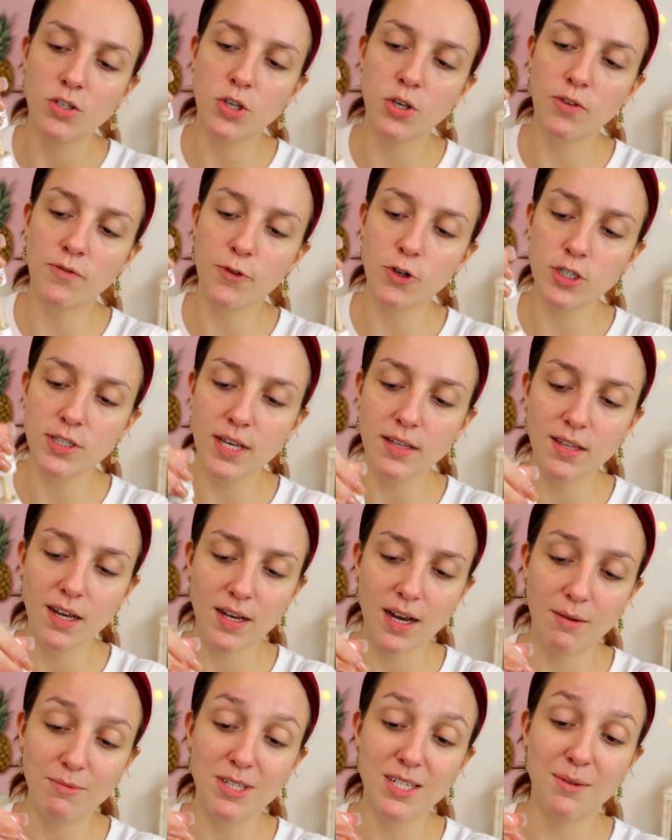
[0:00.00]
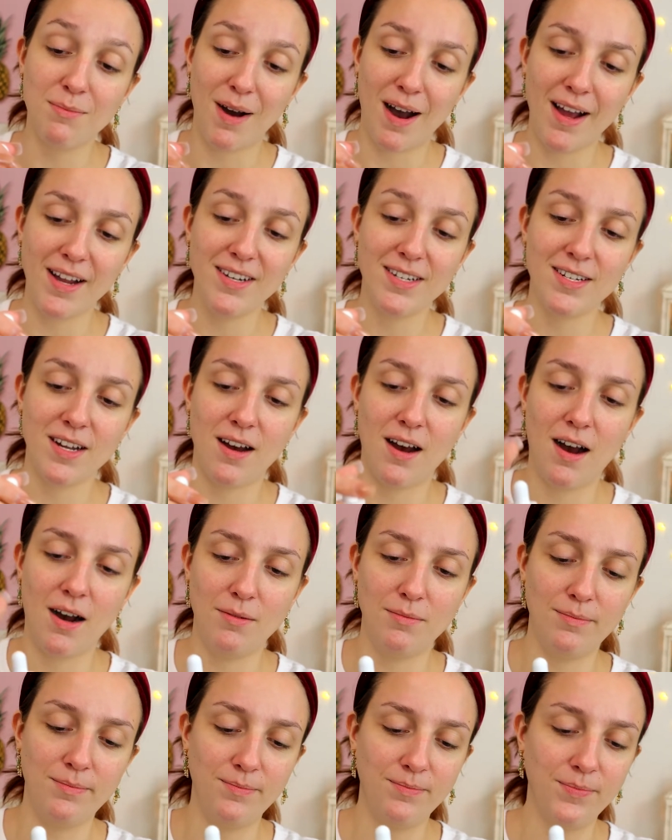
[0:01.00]
So the first thing that comes to mind
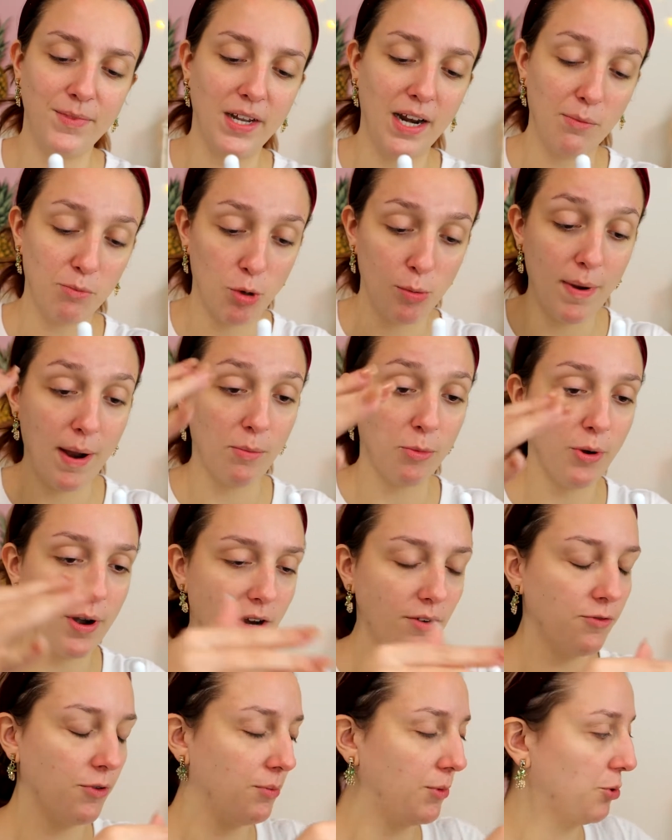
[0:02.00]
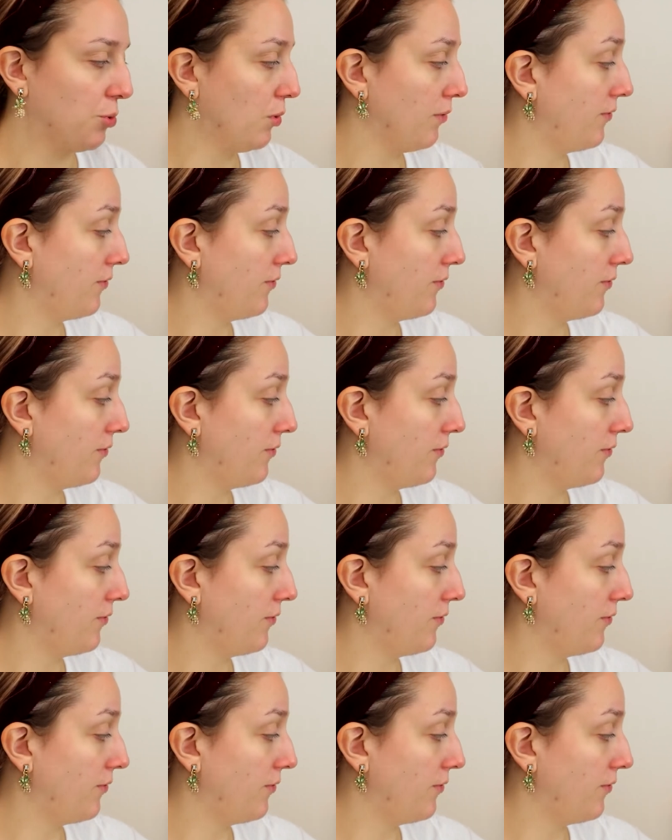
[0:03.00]
um, that I'm remembering from the